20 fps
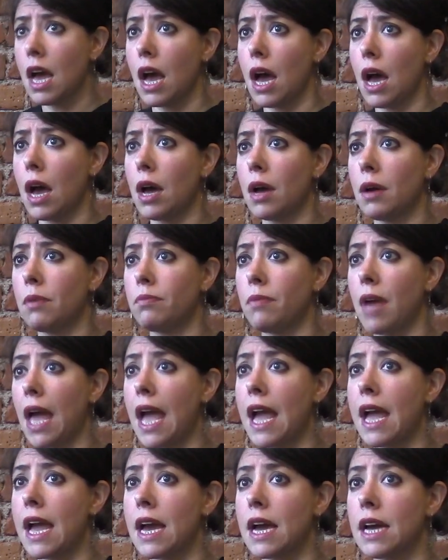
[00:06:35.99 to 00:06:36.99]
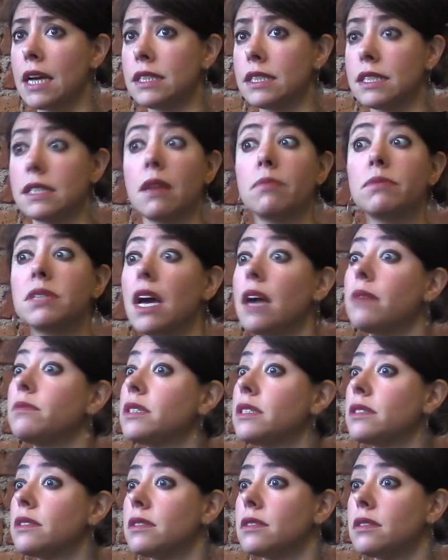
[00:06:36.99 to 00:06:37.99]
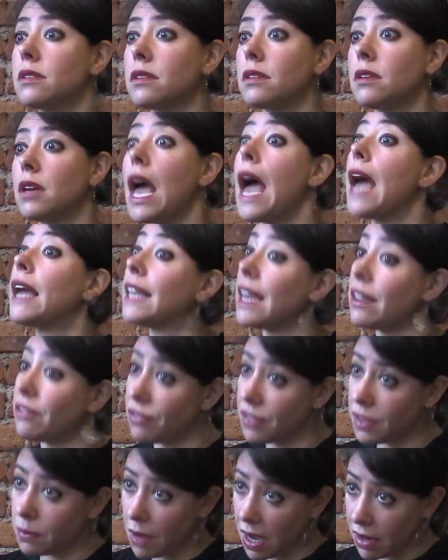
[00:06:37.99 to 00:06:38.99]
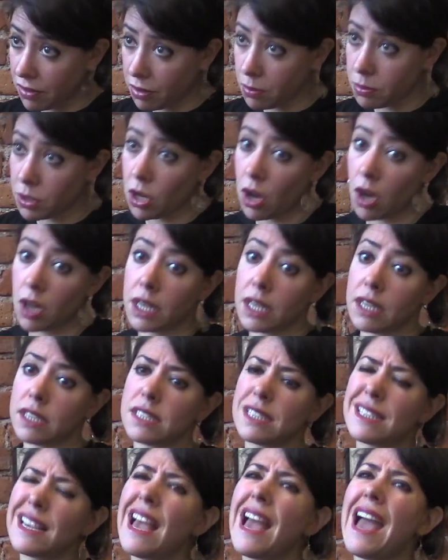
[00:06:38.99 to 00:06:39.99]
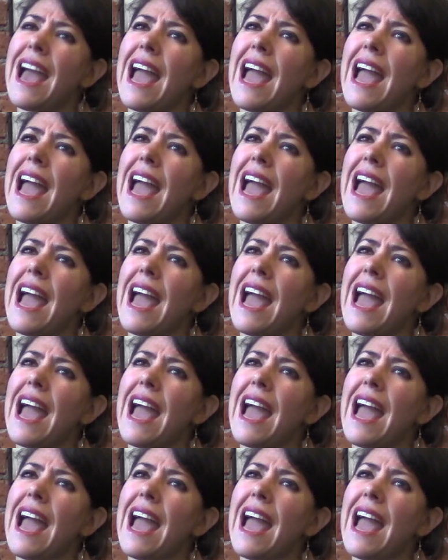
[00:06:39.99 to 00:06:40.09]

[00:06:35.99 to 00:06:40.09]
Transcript: and sometimes and get feedback from the audience.